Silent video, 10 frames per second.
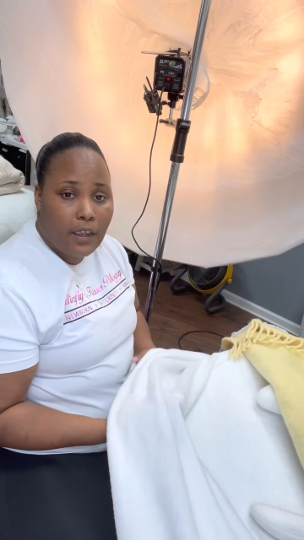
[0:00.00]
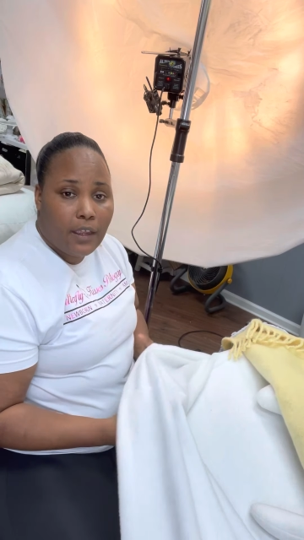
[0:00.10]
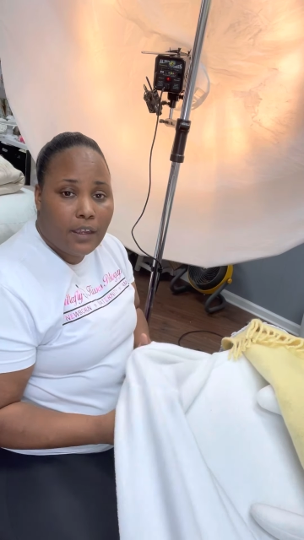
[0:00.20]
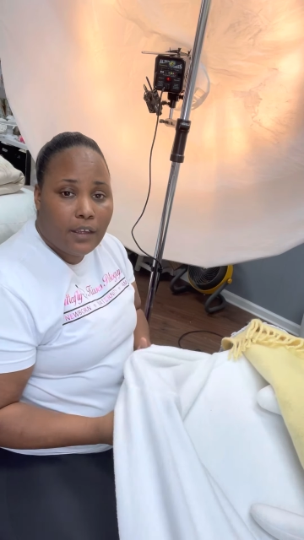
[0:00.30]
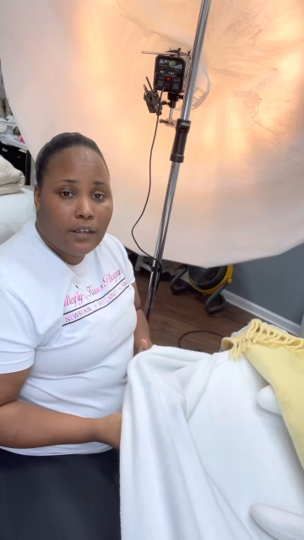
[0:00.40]

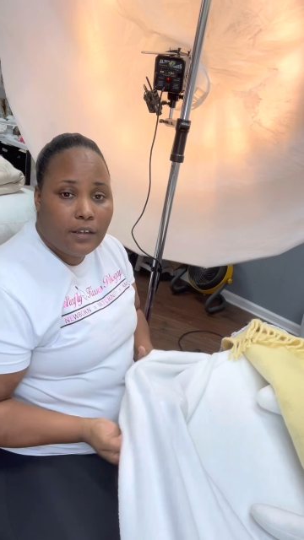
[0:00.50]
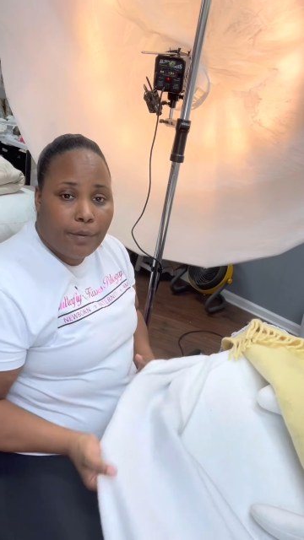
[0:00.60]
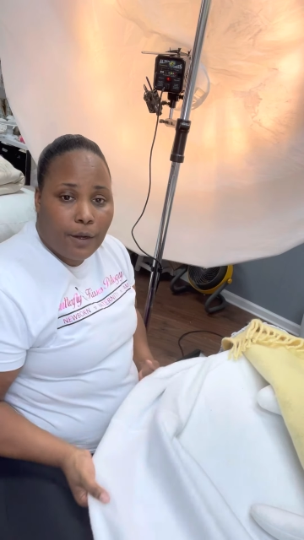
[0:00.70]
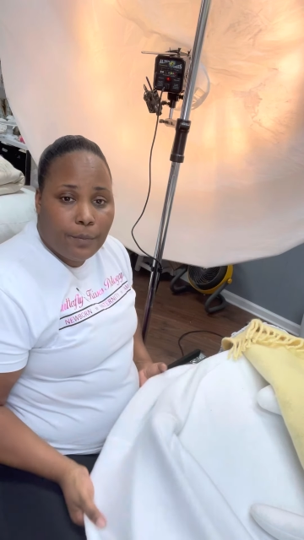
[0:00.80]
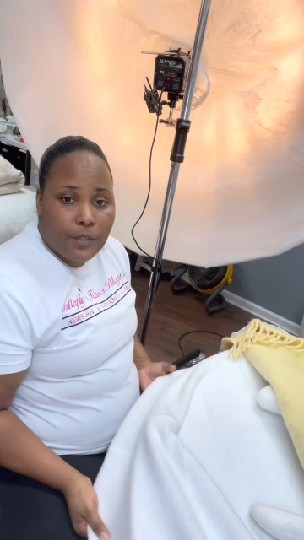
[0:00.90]
And the
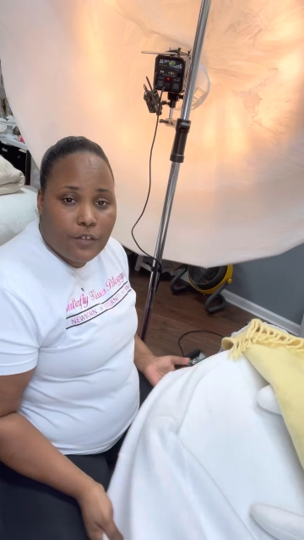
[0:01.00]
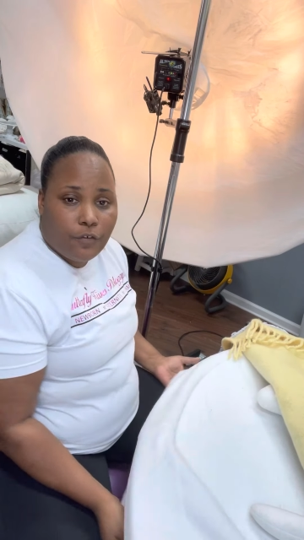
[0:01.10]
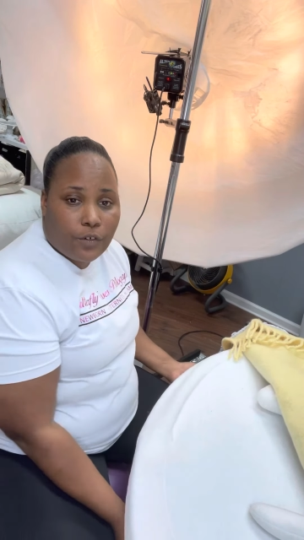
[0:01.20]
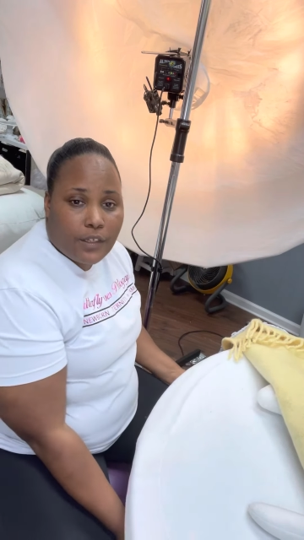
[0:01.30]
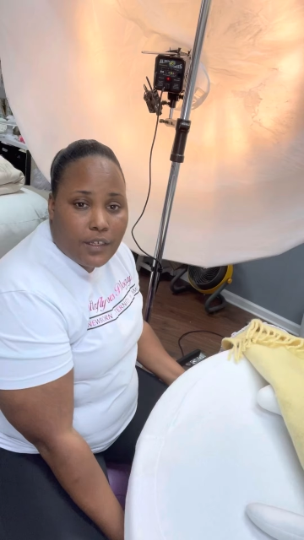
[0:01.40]
purpose
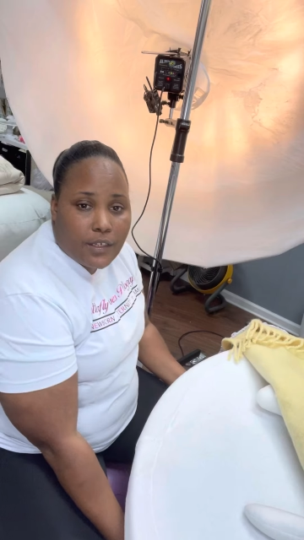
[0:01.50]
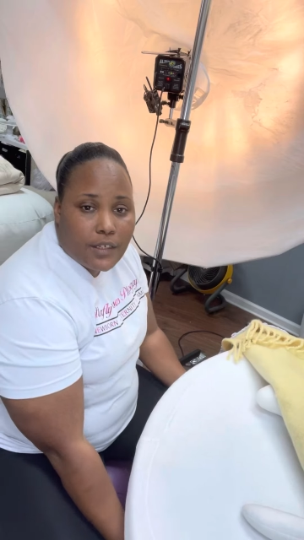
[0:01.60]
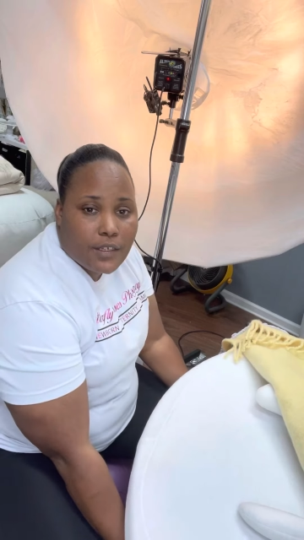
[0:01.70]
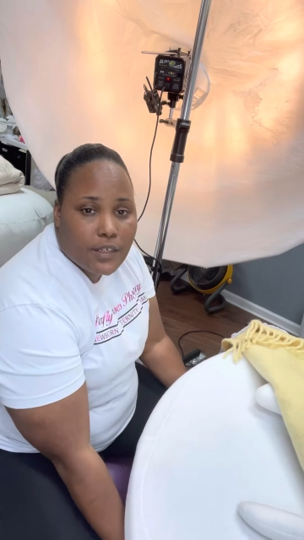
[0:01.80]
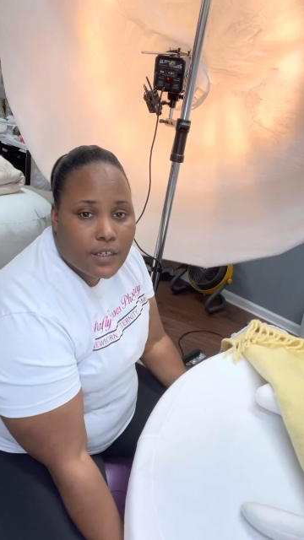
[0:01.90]
for
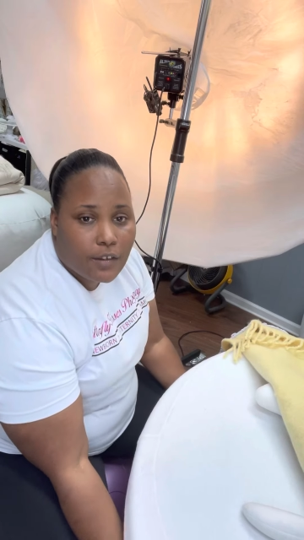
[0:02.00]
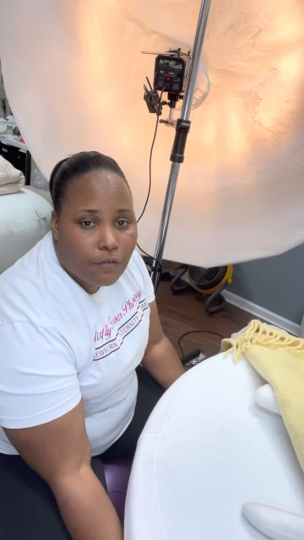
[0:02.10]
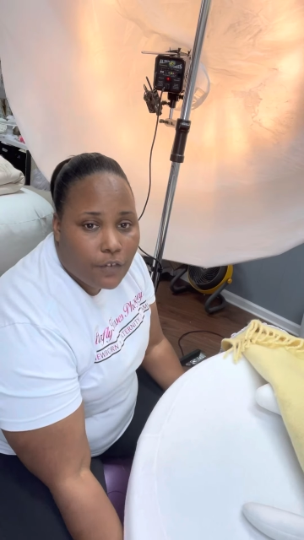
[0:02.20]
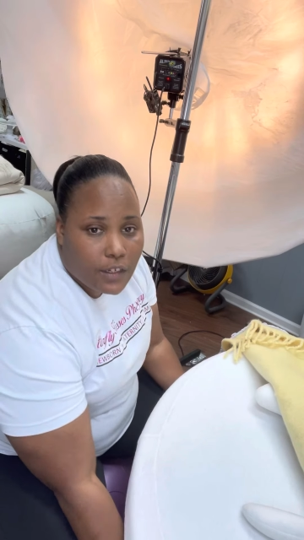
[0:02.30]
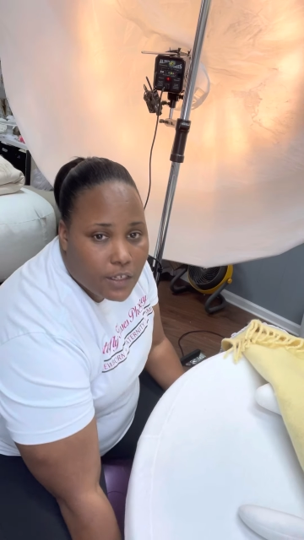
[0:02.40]
this is it
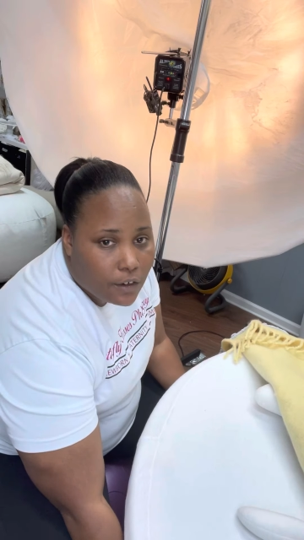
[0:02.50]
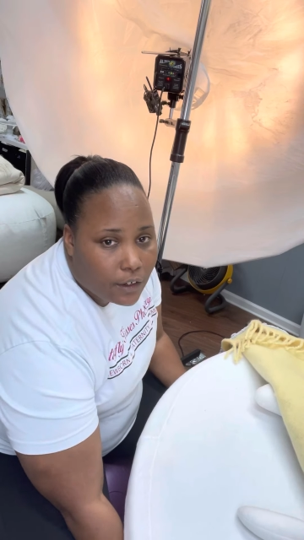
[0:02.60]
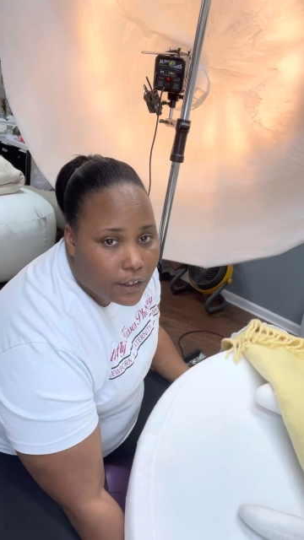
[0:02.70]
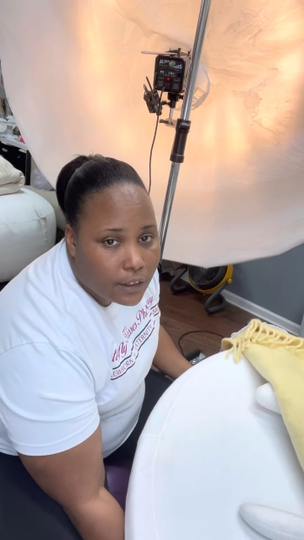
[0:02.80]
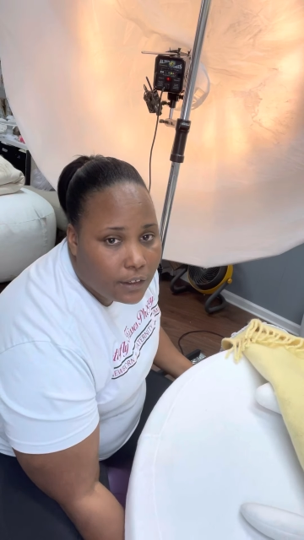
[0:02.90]
fits
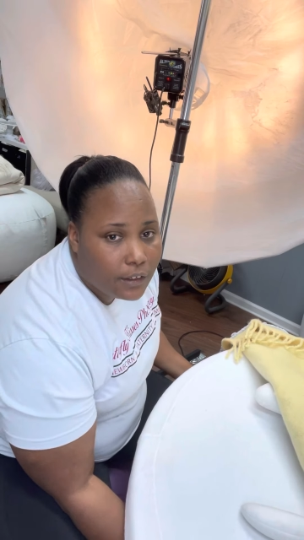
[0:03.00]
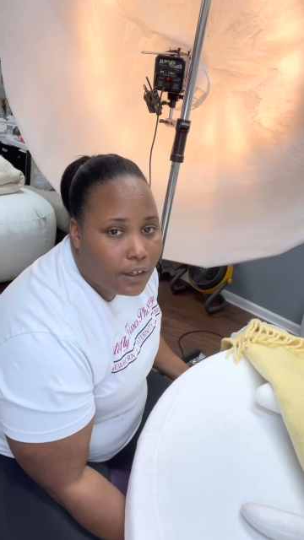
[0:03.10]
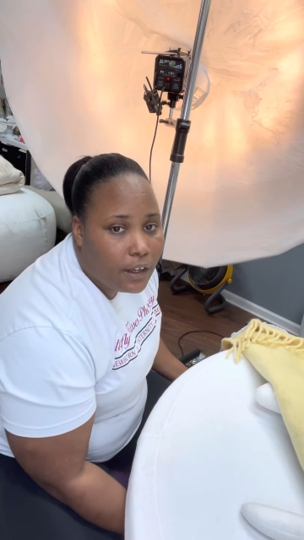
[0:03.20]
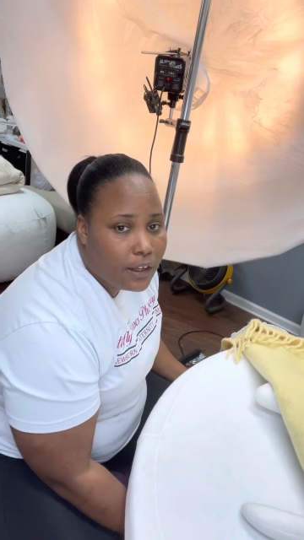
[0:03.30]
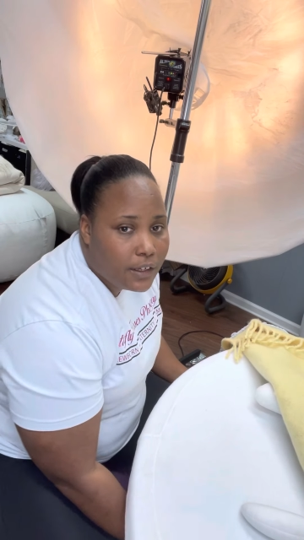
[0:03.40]
on
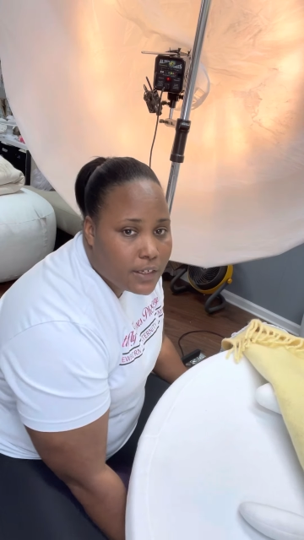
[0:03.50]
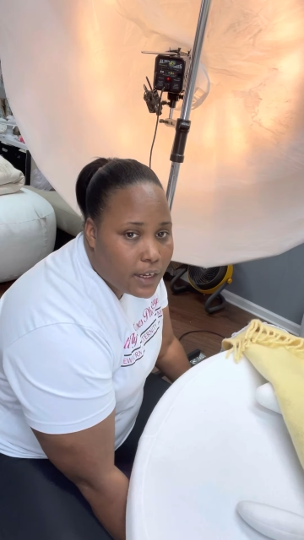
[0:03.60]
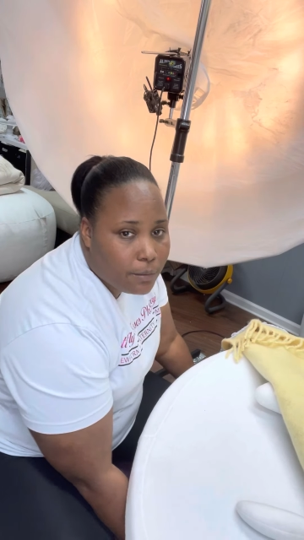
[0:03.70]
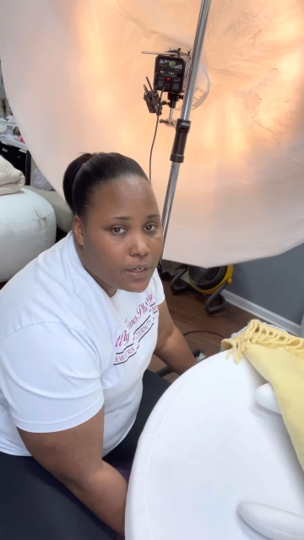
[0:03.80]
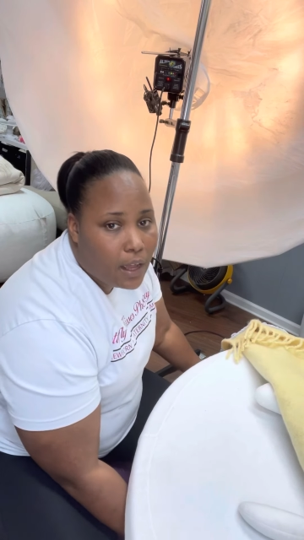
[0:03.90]
this
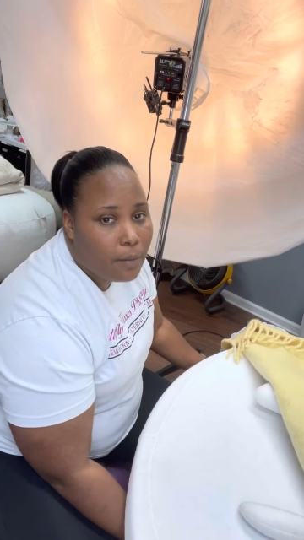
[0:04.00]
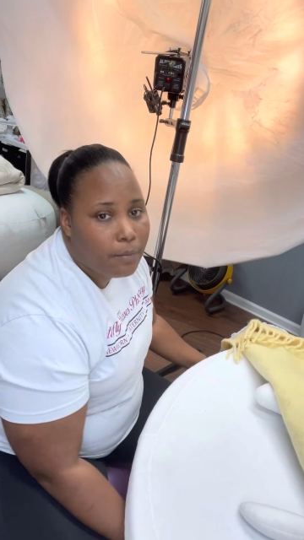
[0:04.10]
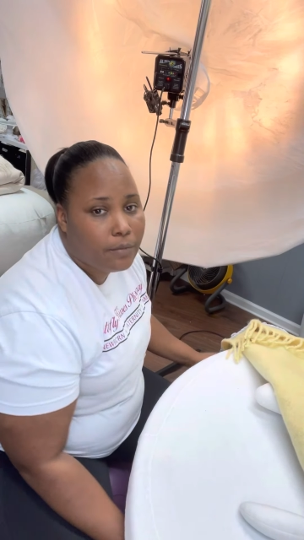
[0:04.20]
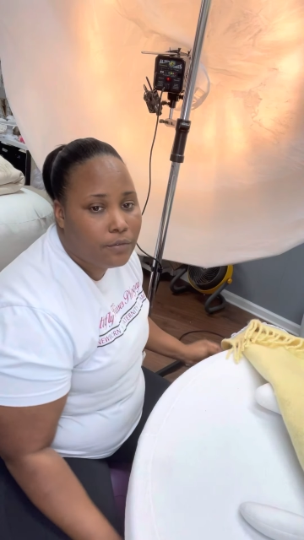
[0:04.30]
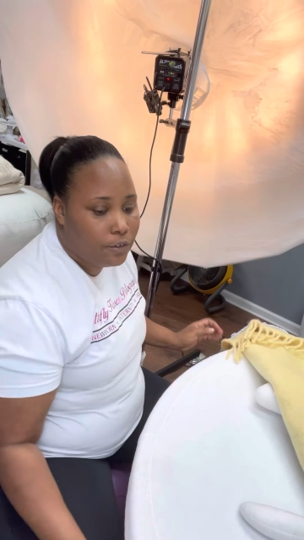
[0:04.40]
tabletop
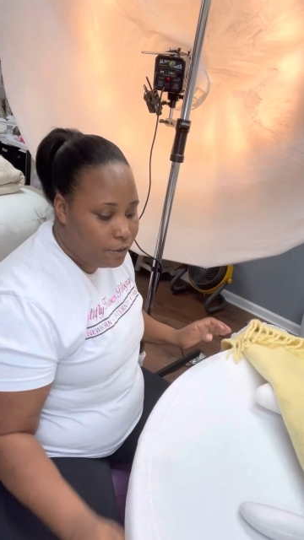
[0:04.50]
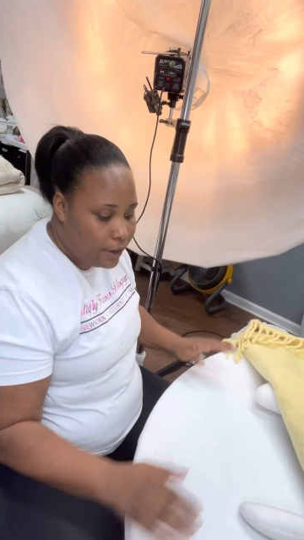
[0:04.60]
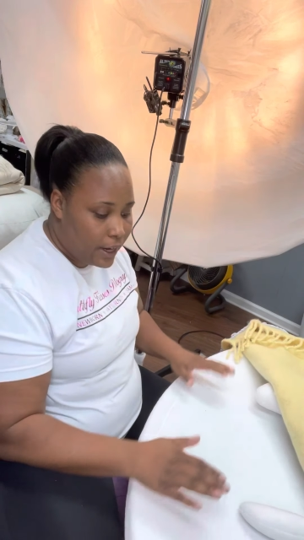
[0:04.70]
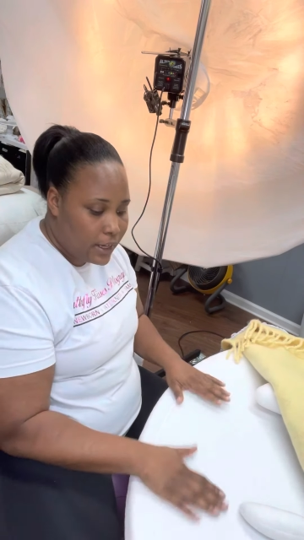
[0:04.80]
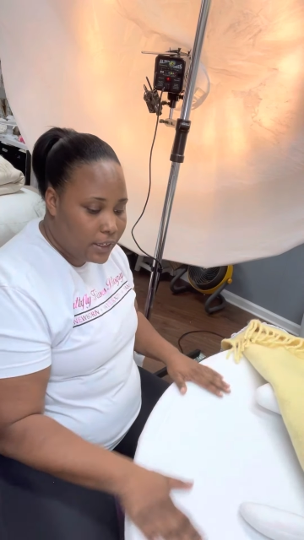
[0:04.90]

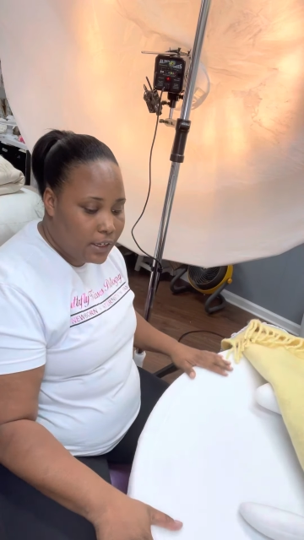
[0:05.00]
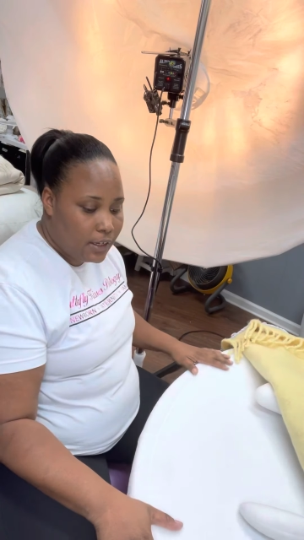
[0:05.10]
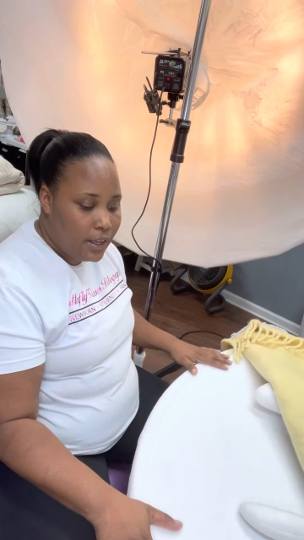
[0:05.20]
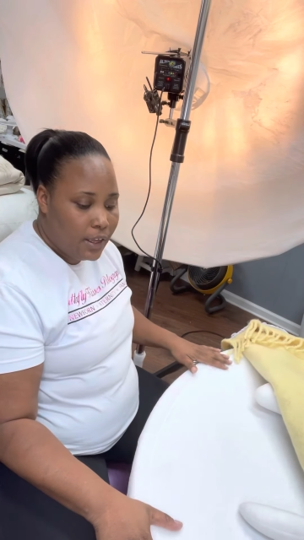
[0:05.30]
greatly,